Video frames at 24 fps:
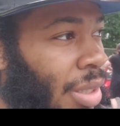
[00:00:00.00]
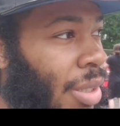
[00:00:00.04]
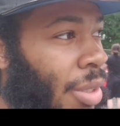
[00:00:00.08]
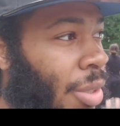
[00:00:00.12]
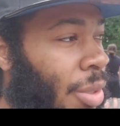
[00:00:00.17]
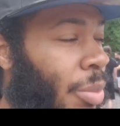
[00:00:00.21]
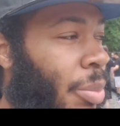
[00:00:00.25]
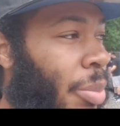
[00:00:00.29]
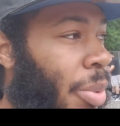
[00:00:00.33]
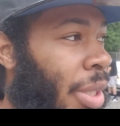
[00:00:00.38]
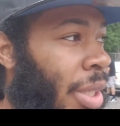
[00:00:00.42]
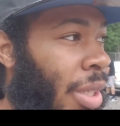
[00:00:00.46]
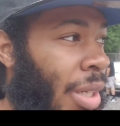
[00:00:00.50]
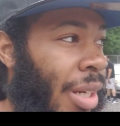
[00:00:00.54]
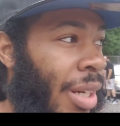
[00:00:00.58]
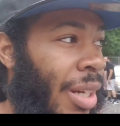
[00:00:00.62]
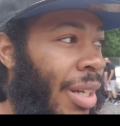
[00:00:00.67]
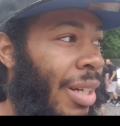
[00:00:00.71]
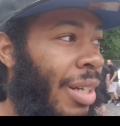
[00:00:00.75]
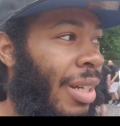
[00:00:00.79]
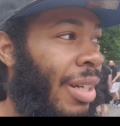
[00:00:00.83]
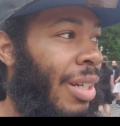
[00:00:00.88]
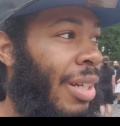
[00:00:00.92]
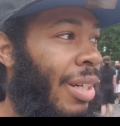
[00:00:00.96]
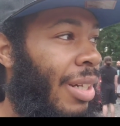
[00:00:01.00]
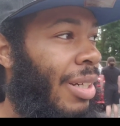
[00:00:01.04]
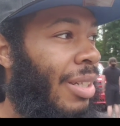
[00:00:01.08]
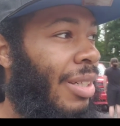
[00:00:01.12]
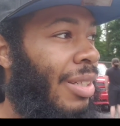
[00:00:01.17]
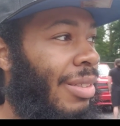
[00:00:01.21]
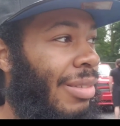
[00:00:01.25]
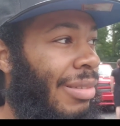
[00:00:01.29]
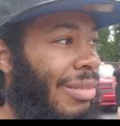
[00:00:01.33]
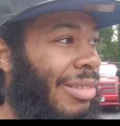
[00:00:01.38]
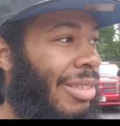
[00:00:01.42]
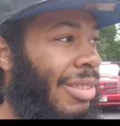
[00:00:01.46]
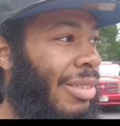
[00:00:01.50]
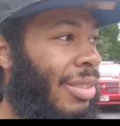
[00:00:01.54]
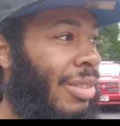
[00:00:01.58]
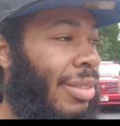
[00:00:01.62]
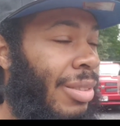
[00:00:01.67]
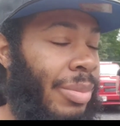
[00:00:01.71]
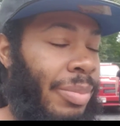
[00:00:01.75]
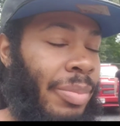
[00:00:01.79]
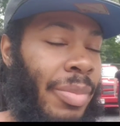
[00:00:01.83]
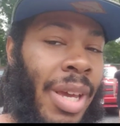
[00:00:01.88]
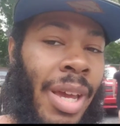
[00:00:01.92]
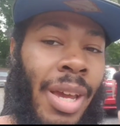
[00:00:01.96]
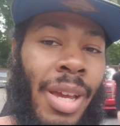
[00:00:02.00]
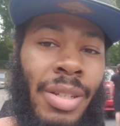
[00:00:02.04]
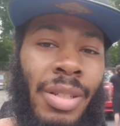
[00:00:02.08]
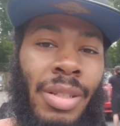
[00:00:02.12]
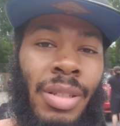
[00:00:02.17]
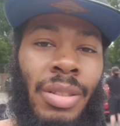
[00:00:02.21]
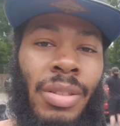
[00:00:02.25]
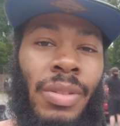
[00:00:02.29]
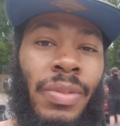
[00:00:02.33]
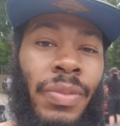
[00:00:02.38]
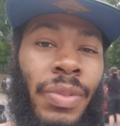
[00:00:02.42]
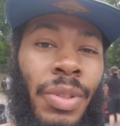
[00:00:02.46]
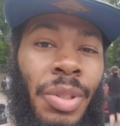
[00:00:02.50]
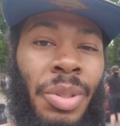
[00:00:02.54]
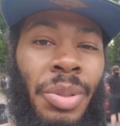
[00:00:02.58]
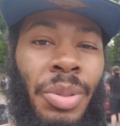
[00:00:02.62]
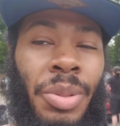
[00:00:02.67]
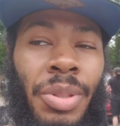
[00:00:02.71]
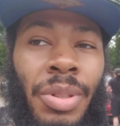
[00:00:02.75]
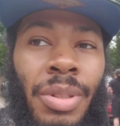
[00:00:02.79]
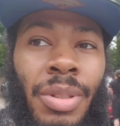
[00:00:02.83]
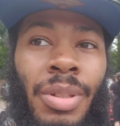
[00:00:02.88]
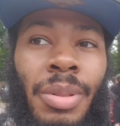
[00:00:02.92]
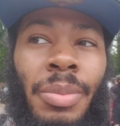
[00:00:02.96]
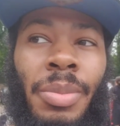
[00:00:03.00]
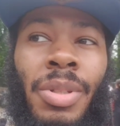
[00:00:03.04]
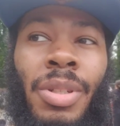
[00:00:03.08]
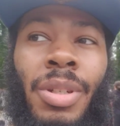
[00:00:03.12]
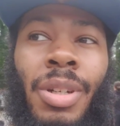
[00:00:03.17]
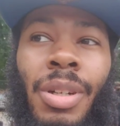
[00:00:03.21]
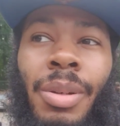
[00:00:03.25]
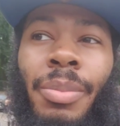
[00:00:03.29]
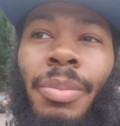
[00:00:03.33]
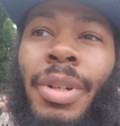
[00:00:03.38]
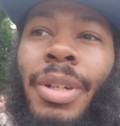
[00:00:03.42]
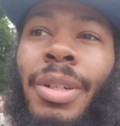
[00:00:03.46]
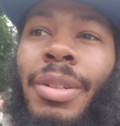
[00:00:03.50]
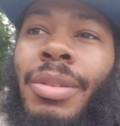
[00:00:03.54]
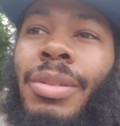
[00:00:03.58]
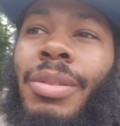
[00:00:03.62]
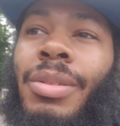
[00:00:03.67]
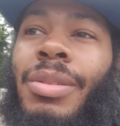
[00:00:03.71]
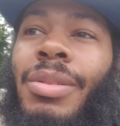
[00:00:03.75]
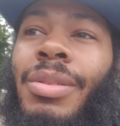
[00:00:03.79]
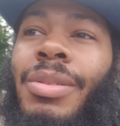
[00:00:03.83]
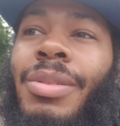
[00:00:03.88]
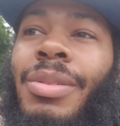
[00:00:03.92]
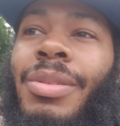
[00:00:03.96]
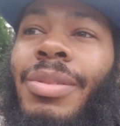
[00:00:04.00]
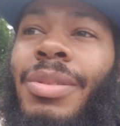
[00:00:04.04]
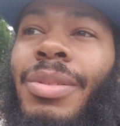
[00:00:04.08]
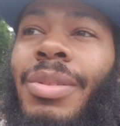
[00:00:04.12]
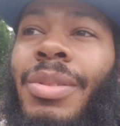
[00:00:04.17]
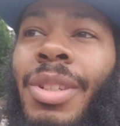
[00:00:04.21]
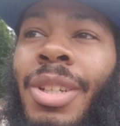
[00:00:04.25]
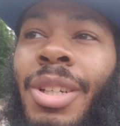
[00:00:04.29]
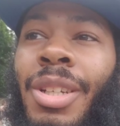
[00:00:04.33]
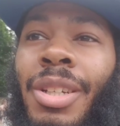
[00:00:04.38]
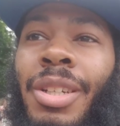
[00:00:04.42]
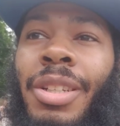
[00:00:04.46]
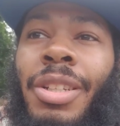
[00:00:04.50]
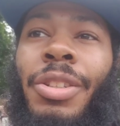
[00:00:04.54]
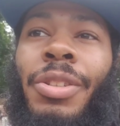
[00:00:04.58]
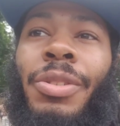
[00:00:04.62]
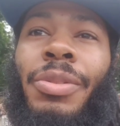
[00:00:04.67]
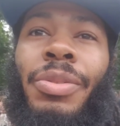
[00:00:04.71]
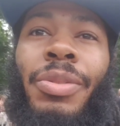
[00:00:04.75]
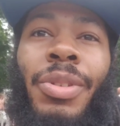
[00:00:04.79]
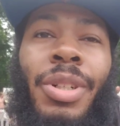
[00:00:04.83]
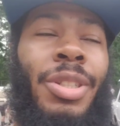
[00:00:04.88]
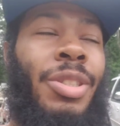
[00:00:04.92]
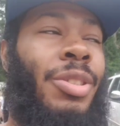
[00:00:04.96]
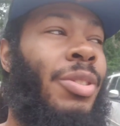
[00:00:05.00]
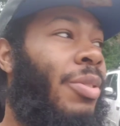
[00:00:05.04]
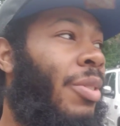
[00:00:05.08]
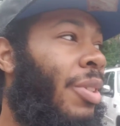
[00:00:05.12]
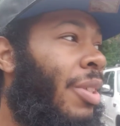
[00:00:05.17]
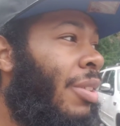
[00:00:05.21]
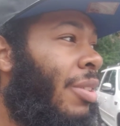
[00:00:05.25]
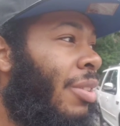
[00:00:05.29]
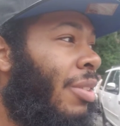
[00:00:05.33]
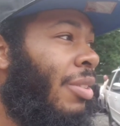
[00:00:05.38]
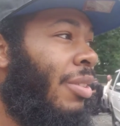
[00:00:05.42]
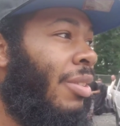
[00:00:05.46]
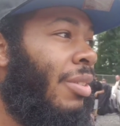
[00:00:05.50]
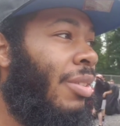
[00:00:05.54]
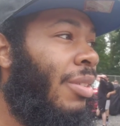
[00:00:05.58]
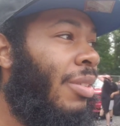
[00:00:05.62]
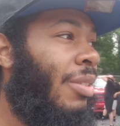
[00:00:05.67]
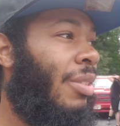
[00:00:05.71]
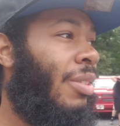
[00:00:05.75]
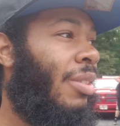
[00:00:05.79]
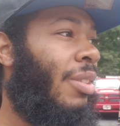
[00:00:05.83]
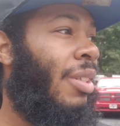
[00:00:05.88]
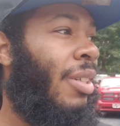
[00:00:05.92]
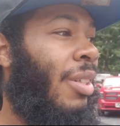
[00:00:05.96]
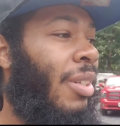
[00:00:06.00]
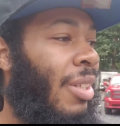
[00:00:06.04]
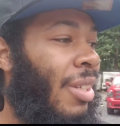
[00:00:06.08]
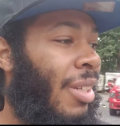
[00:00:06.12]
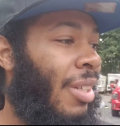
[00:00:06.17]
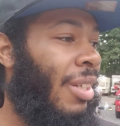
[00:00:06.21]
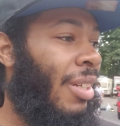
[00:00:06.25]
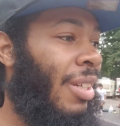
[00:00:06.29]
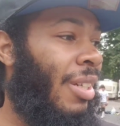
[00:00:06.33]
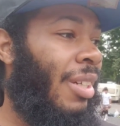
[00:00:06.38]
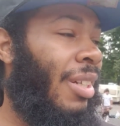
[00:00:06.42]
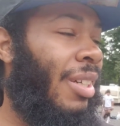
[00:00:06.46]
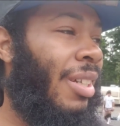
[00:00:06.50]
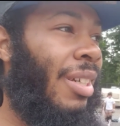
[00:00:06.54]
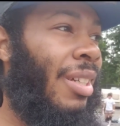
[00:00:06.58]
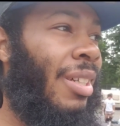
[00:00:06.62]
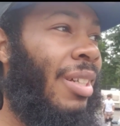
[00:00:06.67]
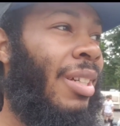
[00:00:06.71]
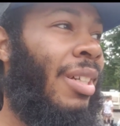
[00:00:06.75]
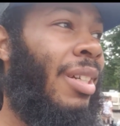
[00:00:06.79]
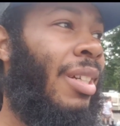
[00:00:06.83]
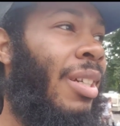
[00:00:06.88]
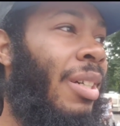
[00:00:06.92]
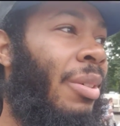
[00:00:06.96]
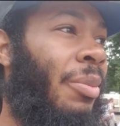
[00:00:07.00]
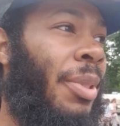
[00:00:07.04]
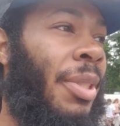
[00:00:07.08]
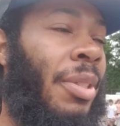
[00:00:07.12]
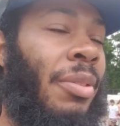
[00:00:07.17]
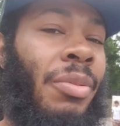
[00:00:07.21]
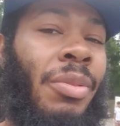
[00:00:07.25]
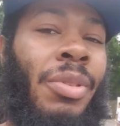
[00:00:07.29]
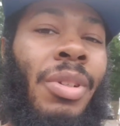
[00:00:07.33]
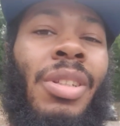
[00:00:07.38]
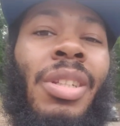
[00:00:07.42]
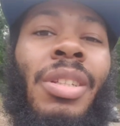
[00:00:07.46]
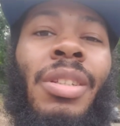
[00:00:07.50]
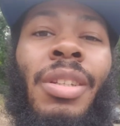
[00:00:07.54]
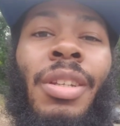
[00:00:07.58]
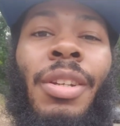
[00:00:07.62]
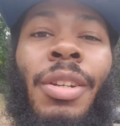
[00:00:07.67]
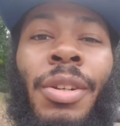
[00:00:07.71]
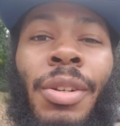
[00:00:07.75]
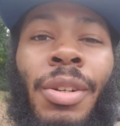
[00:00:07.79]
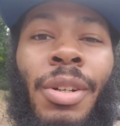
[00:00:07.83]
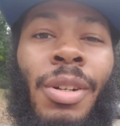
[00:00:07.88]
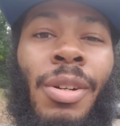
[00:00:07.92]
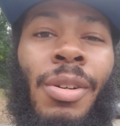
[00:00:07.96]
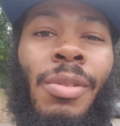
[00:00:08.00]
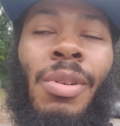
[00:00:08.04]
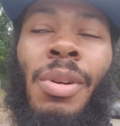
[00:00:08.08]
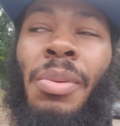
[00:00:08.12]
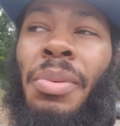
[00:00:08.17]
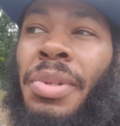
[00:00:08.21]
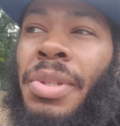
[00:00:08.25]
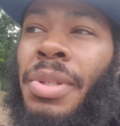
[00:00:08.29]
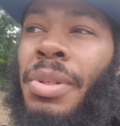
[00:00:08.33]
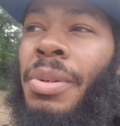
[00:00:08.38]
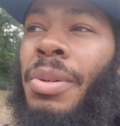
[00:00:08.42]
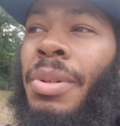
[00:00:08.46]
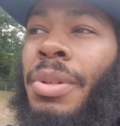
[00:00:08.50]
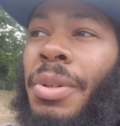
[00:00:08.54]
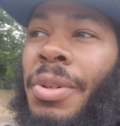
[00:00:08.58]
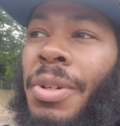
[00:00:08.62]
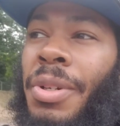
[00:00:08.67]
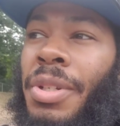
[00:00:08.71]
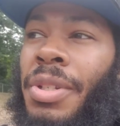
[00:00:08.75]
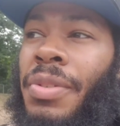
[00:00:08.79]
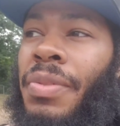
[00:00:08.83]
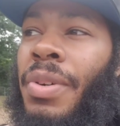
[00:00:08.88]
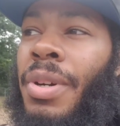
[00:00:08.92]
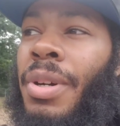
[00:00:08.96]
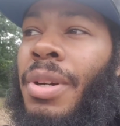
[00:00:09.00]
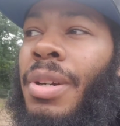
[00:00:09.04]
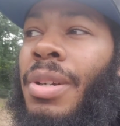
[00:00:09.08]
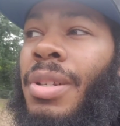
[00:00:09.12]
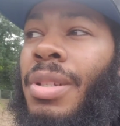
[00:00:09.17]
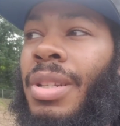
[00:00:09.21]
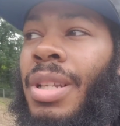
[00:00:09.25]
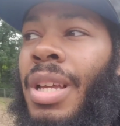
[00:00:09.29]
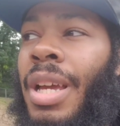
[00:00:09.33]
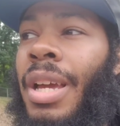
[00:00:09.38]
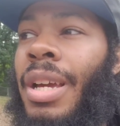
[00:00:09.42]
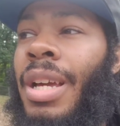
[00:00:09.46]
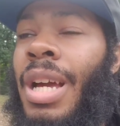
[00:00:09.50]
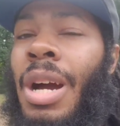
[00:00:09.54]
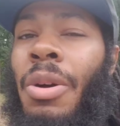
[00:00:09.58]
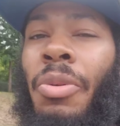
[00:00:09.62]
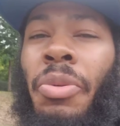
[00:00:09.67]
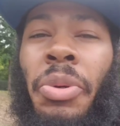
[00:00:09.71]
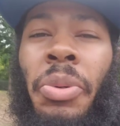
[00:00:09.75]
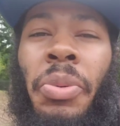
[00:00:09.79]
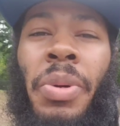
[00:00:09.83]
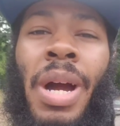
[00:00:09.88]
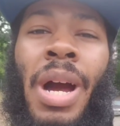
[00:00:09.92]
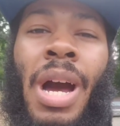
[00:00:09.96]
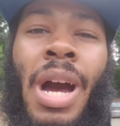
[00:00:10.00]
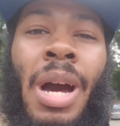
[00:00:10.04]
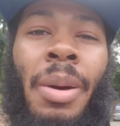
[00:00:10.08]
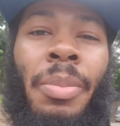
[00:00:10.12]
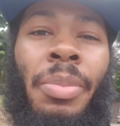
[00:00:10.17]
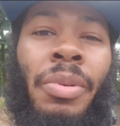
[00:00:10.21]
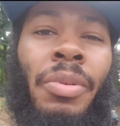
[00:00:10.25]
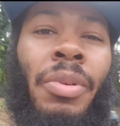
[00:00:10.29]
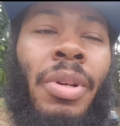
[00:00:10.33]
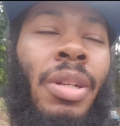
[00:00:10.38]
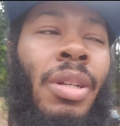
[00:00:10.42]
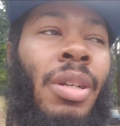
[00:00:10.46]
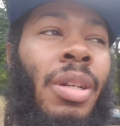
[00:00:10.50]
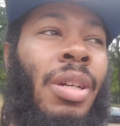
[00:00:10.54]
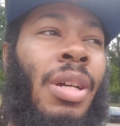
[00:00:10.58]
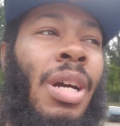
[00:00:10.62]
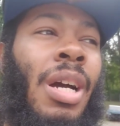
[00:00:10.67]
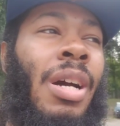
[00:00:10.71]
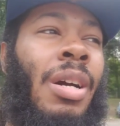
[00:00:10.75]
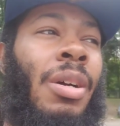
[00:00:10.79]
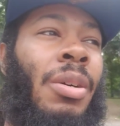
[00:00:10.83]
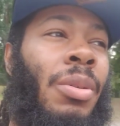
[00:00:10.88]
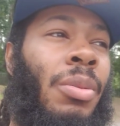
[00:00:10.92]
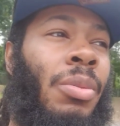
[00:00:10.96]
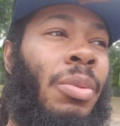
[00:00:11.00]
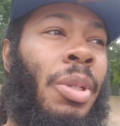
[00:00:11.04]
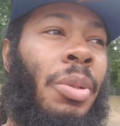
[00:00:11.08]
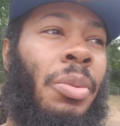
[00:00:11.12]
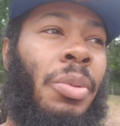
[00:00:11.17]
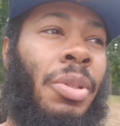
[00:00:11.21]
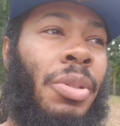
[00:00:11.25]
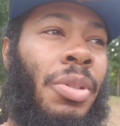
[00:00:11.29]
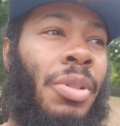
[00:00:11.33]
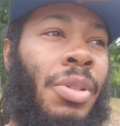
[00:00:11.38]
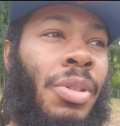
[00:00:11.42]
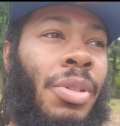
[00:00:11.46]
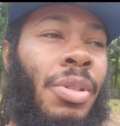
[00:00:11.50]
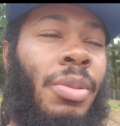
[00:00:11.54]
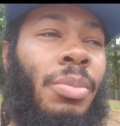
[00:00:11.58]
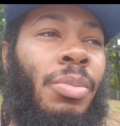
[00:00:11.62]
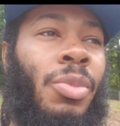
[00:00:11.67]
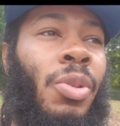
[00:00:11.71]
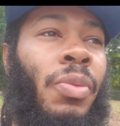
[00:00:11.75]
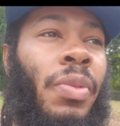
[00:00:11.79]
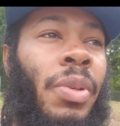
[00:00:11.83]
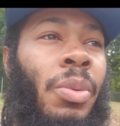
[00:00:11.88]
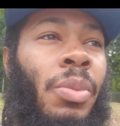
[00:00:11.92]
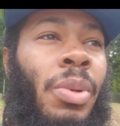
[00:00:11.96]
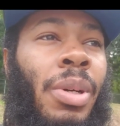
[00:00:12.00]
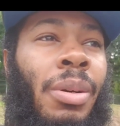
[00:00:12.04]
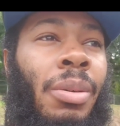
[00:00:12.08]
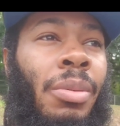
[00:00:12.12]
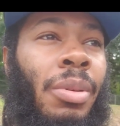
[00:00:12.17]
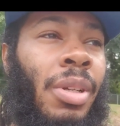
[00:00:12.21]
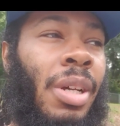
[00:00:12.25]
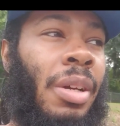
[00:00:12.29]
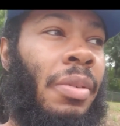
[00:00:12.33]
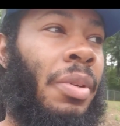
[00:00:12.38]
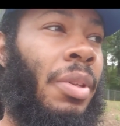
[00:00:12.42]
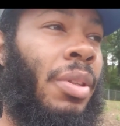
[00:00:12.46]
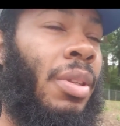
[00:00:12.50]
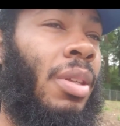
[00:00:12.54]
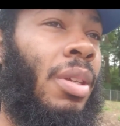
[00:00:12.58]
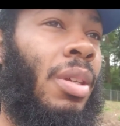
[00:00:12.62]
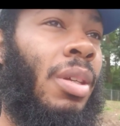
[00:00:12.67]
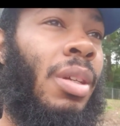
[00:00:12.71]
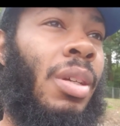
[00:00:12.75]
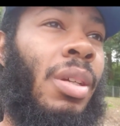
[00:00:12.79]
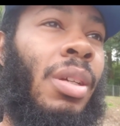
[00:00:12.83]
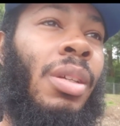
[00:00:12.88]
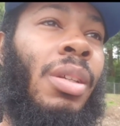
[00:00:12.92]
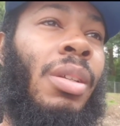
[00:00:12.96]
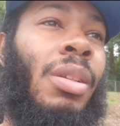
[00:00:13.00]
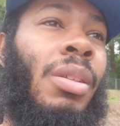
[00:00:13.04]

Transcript: little bit of uh, mass confusion. I'm talking about a little frustration. Uh, we really didn't know what was going on as far as like how we were operating, how we were just moving well with everything.